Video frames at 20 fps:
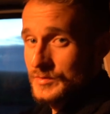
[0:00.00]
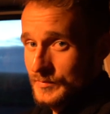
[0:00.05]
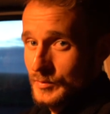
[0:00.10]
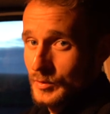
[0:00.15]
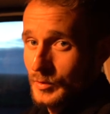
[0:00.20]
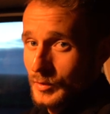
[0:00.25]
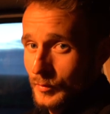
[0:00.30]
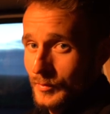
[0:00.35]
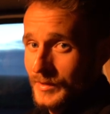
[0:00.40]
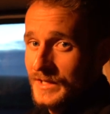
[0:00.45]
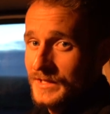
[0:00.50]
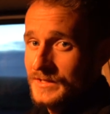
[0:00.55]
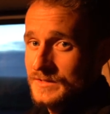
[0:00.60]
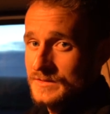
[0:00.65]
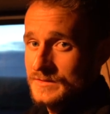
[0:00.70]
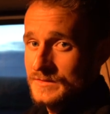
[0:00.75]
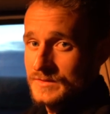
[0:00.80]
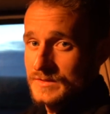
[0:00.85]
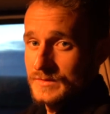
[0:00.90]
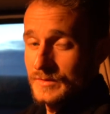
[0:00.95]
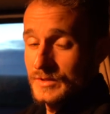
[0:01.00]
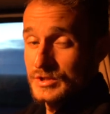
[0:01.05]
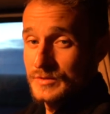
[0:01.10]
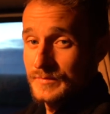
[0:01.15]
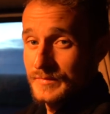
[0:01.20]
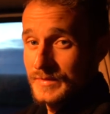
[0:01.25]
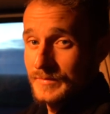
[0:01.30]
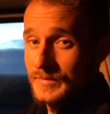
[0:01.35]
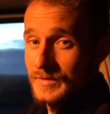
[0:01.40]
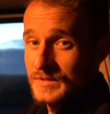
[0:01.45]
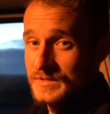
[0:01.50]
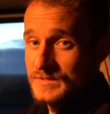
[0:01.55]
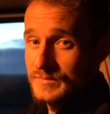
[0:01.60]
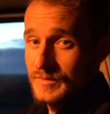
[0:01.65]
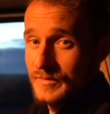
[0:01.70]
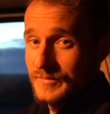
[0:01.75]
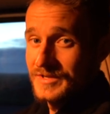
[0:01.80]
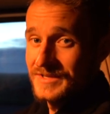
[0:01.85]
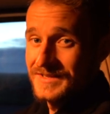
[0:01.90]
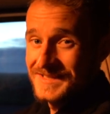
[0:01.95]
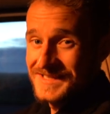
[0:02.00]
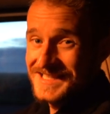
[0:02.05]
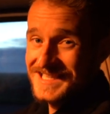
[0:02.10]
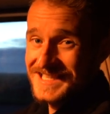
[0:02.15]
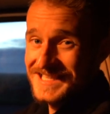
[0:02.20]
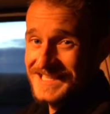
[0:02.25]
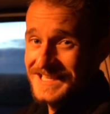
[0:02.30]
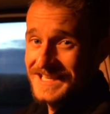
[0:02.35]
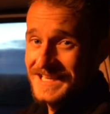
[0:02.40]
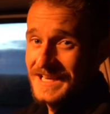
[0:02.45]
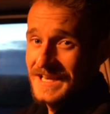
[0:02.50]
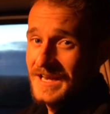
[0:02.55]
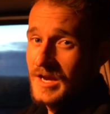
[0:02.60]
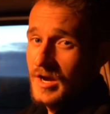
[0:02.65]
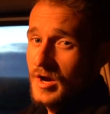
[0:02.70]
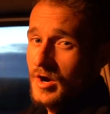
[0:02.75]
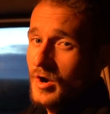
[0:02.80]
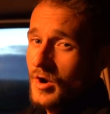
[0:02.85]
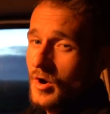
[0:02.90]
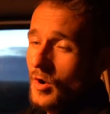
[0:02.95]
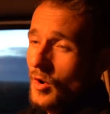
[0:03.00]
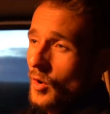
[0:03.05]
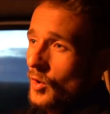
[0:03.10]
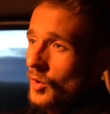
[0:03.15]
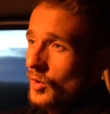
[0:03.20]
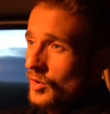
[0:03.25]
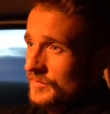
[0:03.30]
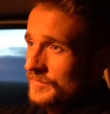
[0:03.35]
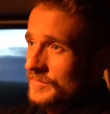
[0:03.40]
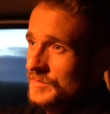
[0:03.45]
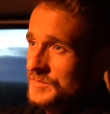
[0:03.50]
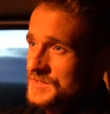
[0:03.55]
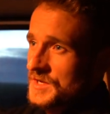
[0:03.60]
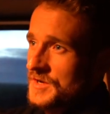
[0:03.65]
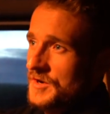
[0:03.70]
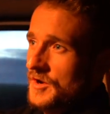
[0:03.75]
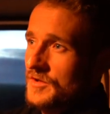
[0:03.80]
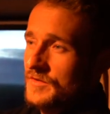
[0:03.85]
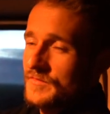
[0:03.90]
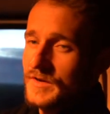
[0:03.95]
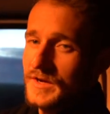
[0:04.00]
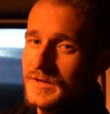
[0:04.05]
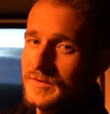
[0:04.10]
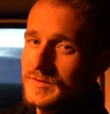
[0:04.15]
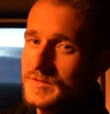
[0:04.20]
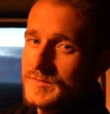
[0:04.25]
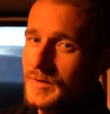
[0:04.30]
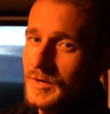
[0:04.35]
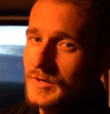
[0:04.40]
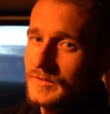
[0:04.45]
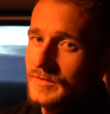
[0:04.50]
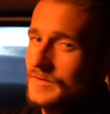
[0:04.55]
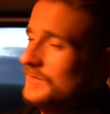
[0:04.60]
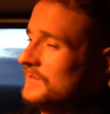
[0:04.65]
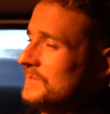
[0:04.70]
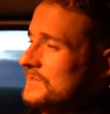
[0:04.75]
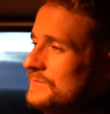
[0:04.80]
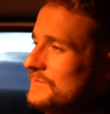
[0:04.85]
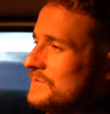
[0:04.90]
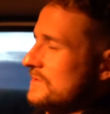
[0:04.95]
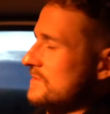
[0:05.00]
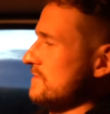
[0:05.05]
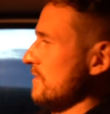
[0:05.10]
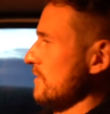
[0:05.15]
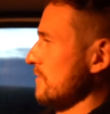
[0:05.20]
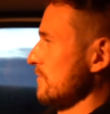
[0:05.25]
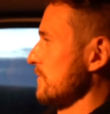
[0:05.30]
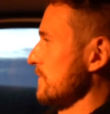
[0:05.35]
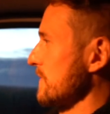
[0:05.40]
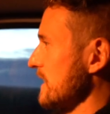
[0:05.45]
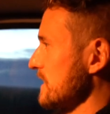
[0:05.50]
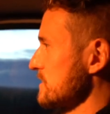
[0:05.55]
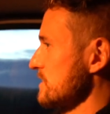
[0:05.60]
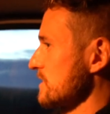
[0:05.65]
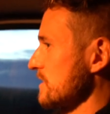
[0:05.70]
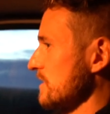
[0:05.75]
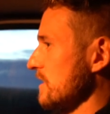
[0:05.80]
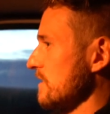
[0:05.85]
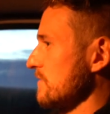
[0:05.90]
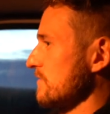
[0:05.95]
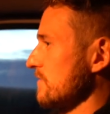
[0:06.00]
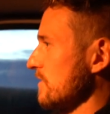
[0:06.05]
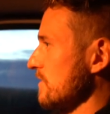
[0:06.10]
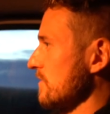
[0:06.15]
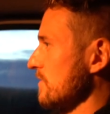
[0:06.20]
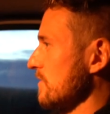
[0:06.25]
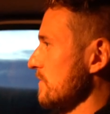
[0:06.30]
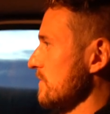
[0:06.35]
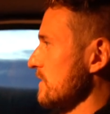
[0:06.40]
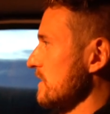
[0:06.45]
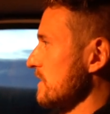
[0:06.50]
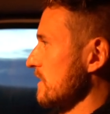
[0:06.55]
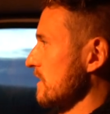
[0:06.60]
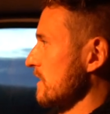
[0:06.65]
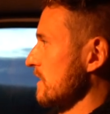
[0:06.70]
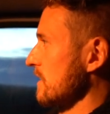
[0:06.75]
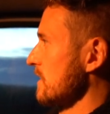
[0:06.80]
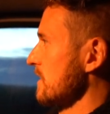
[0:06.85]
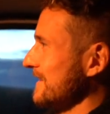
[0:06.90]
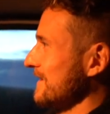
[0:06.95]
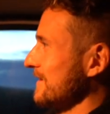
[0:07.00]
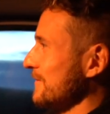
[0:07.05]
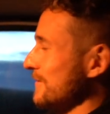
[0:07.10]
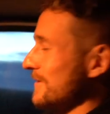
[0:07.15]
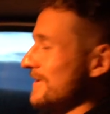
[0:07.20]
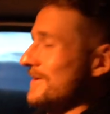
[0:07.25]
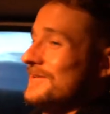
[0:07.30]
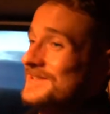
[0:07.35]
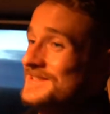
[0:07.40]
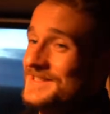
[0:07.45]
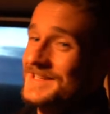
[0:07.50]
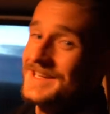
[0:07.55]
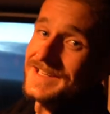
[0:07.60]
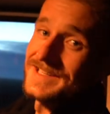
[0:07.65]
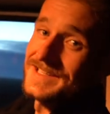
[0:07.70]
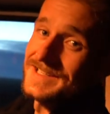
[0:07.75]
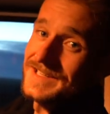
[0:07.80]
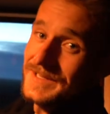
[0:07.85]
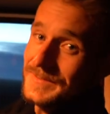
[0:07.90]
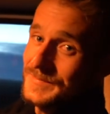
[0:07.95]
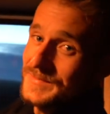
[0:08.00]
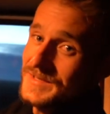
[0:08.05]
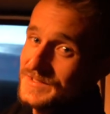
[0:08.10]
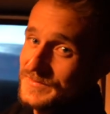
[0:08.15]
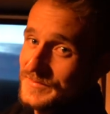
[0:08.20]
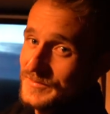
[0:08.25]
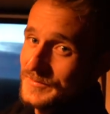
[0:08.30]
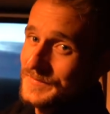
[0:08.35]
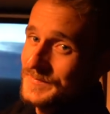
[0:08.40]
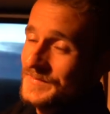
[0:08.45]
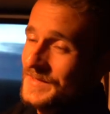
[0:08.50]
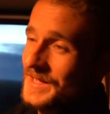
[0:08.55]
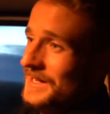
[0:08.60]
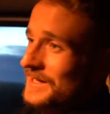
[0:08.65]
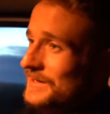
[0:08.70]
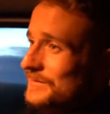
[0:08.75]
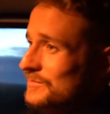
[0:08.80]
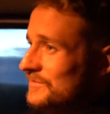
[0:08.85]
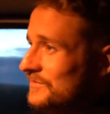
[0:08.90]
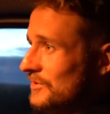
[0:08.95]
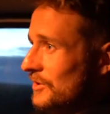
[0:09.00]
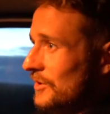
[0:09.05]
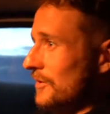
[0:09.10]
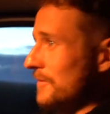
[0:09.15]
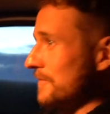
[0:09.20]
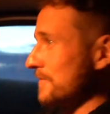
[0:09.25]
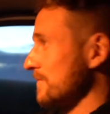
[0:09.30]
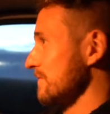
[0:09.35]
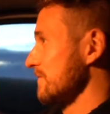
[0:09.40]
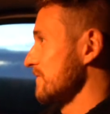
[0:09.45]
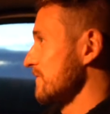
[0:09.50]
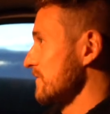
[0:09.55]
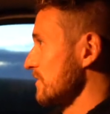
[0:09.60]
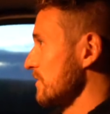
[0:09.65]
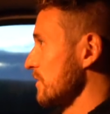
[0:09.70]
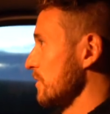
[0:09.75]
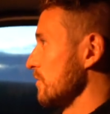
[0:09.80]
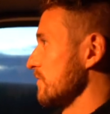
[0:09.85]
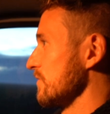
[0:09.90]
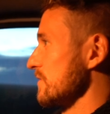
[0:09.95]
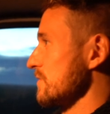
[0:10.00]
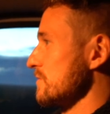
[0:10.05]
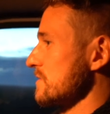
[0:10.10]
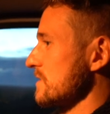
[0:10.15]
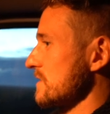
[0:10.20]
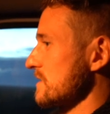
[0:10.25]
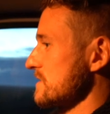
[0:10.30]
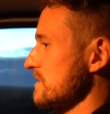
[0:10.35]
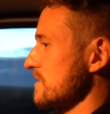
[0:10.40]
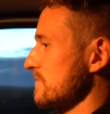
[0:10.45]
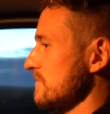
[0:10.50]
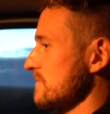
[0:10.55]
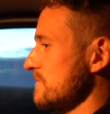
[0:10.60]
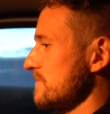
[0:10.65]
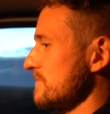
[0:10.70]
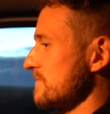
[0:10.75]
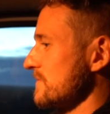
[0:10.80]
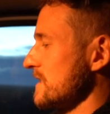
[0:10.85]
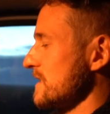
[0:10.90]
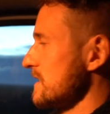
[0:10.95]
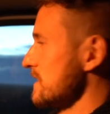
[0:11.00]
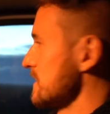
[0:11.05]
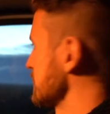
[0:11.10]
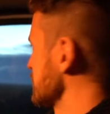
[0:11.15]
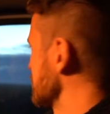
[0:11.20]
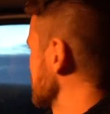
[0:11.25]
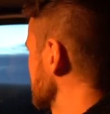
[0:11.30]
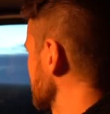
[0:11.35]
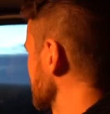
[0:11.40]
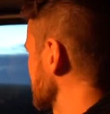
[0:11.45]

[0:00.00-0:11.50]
to pull away because there was a bunch of people in swimming in the sea, or if it was another van that was parked in there. So we just thought we'll patch it, come further up here where it is nice and peaceful, and we've got the whole food to ourselves. So